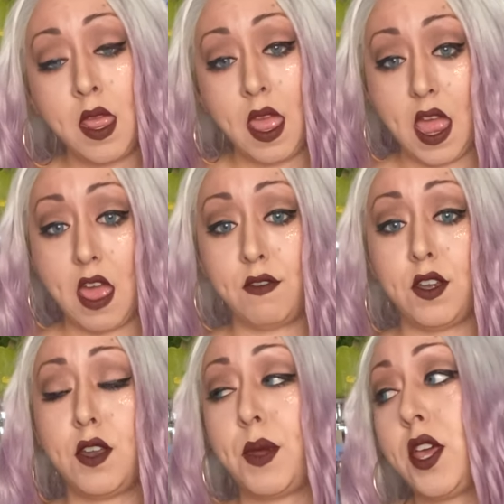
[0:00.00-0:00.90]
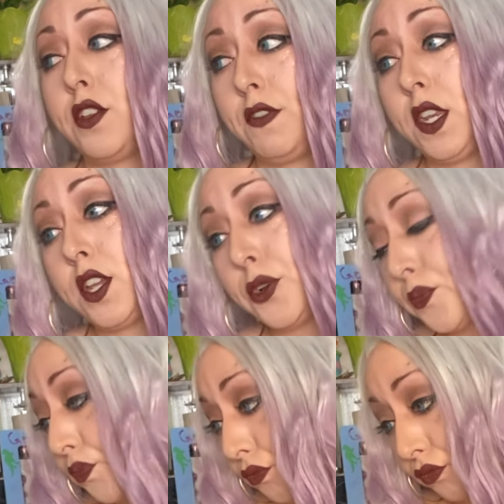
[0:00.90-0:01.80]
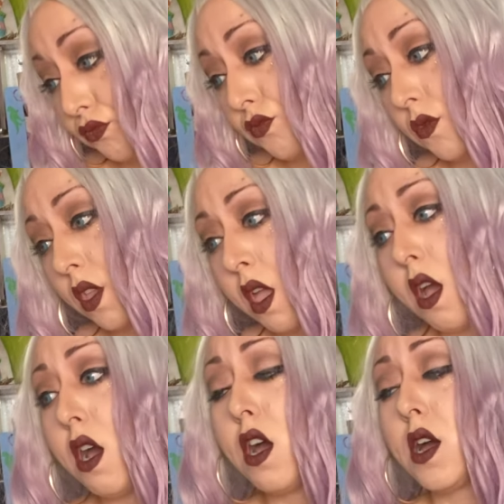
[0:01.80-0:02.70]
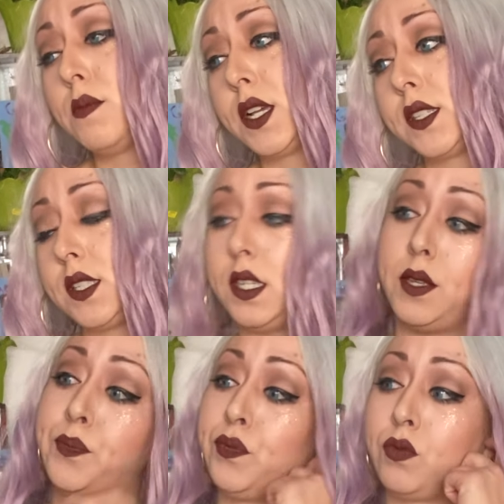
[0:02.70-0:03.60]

I have it in my other video. Let's see.